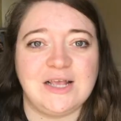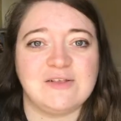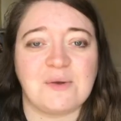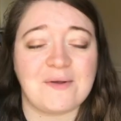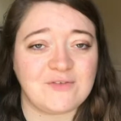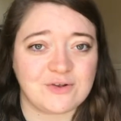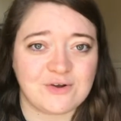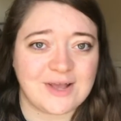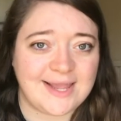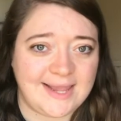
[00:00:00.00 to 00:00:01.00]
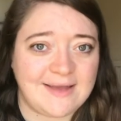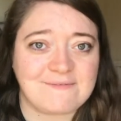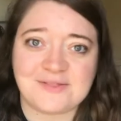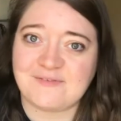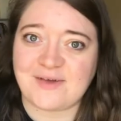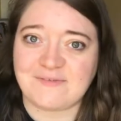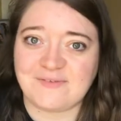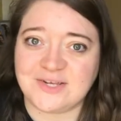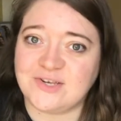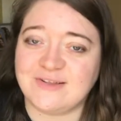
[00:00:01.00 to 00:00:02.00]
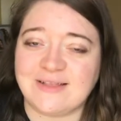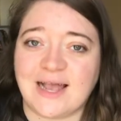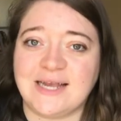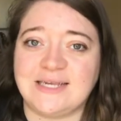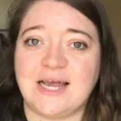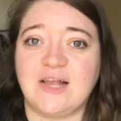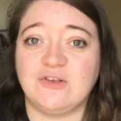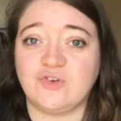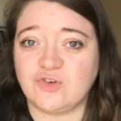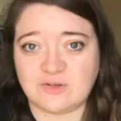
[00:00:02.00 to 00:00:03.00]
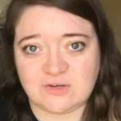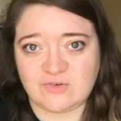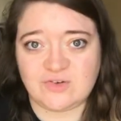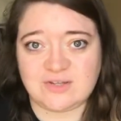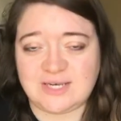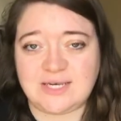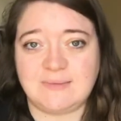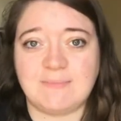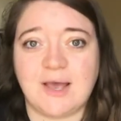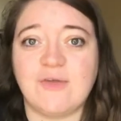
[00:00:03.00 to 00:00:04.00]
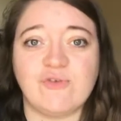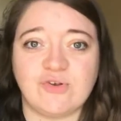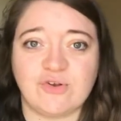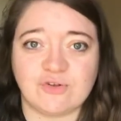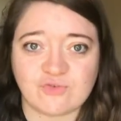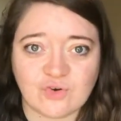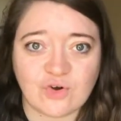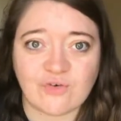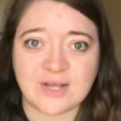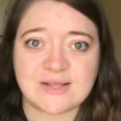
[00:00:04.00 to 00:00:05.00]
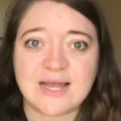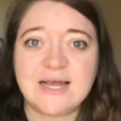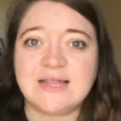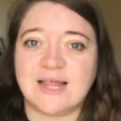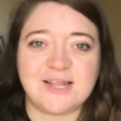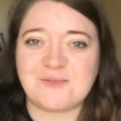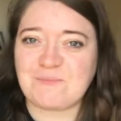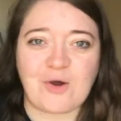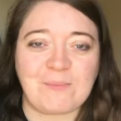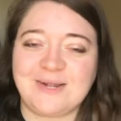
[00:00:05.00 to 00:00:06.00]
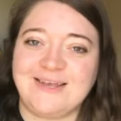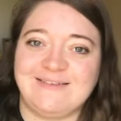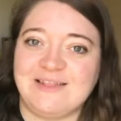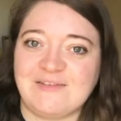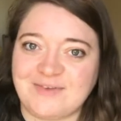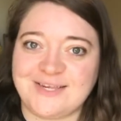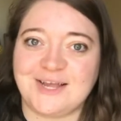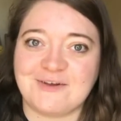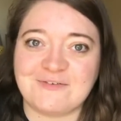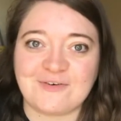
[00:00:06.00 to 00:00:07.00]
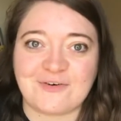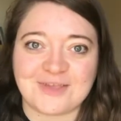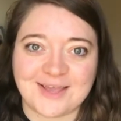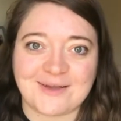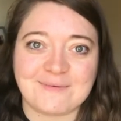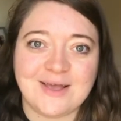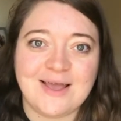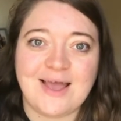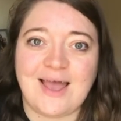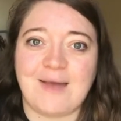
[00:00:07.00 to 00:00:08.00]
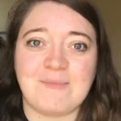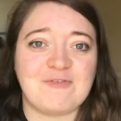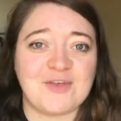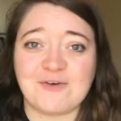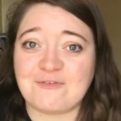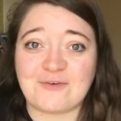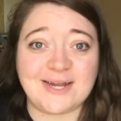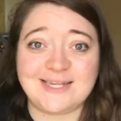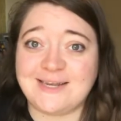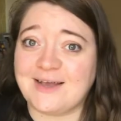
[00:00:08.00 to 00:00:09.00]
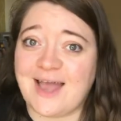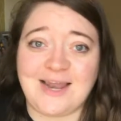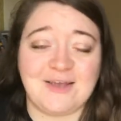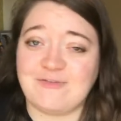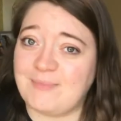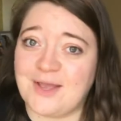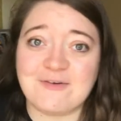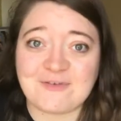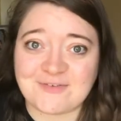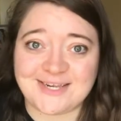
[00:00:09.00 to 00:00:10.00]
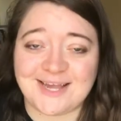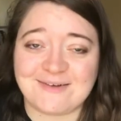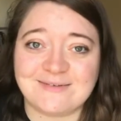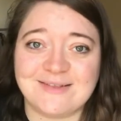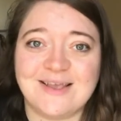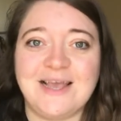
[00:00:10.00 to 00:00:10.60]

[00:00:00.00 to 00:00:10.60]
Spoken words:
So if you're not here for the fanfiction side and you're just interested in my original stories, then this probably isn't the video for you, but feel free to look at any of my other videos.